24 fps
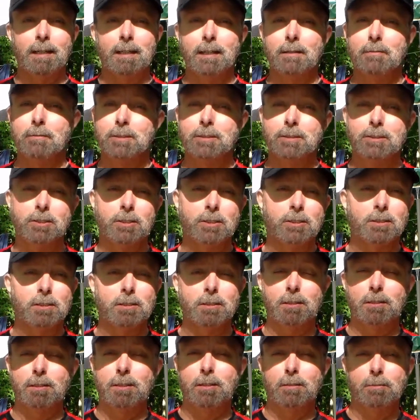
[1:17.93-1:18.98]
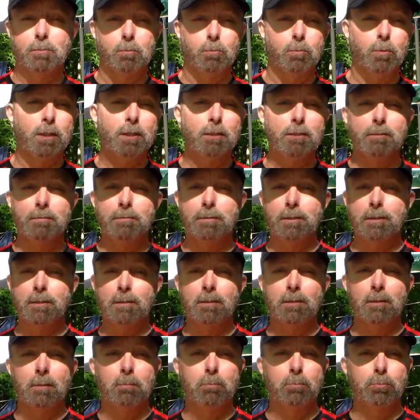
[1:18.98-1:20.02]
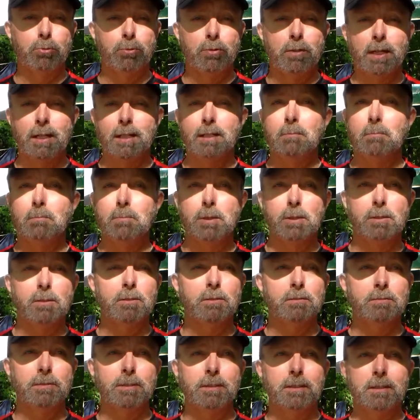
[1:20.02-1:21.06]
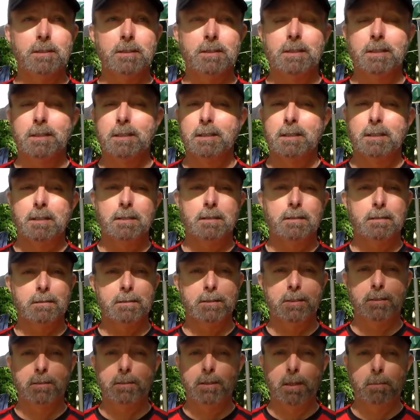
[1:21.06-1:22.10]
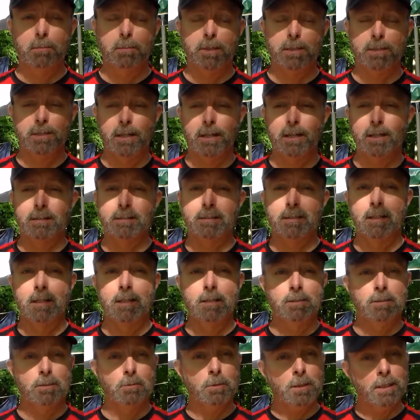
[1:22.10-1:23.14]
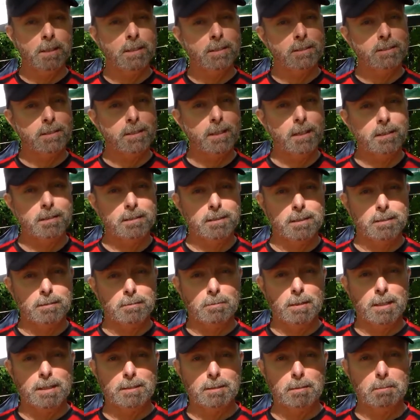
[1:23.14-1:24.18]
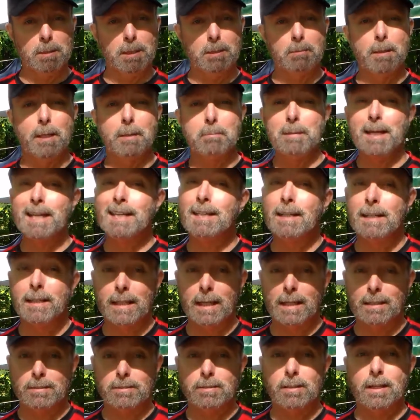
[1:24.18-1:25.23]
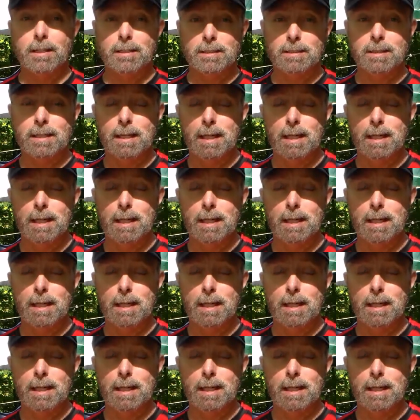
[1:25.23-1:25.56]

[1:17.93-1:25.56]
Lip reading: That was just this wonderful, bright, beautiful cucumber sauce. So we're going to start this recipe by making that sauce